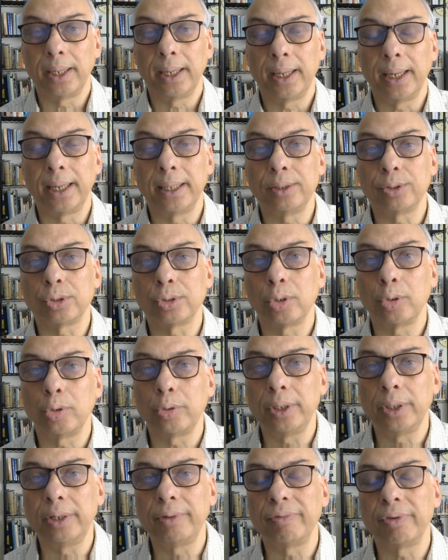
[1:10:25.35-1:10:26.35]
and
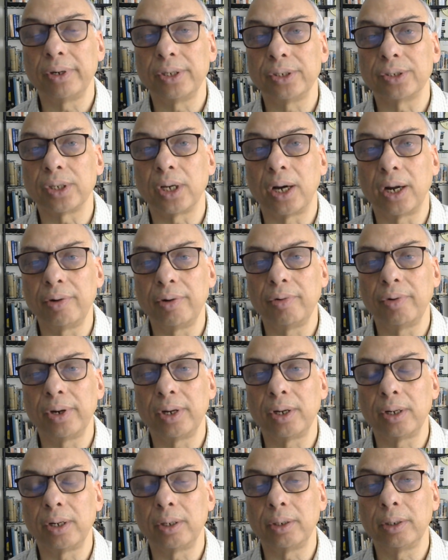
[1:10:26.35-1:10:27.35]
so evil is
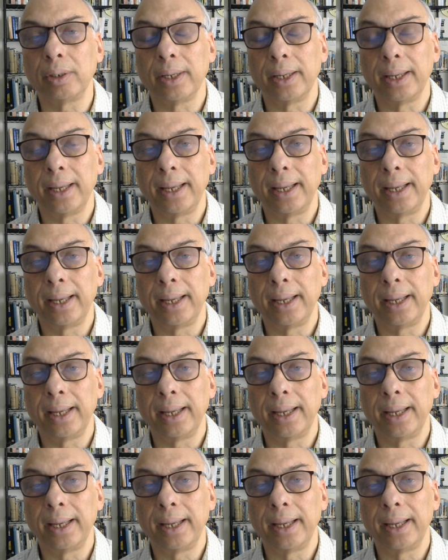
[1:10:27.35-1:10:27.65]
unreal.